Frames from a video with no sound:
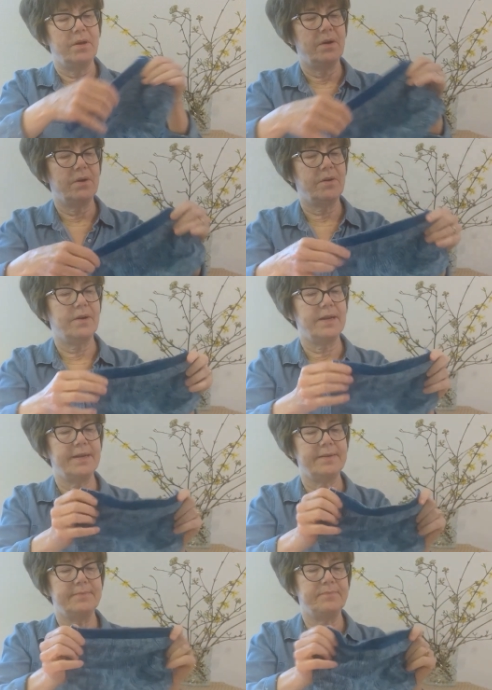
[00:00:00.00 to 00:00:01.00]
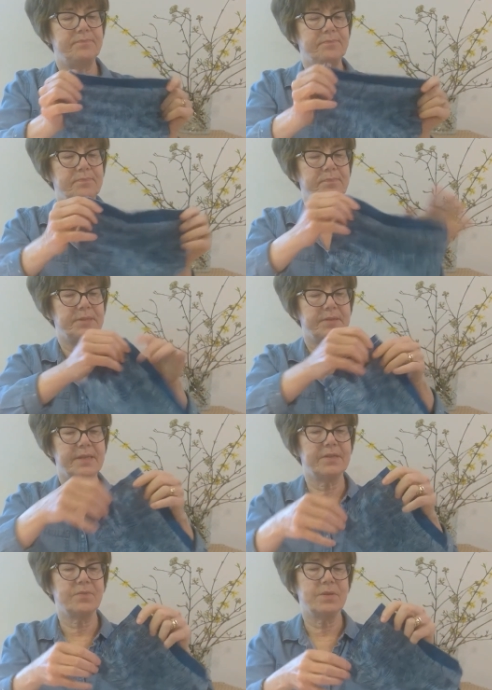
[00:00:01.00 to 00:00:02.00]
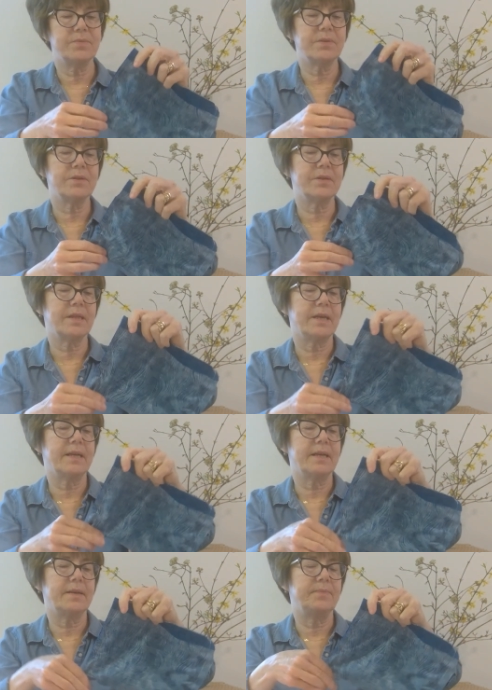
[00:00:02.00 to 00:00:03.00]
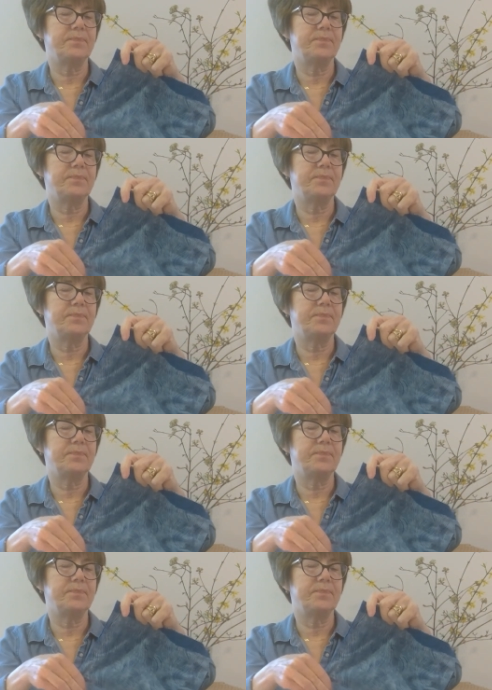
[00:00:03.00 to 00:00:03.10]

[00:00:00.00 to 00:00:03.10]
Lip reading: All right, so that's what it would look like.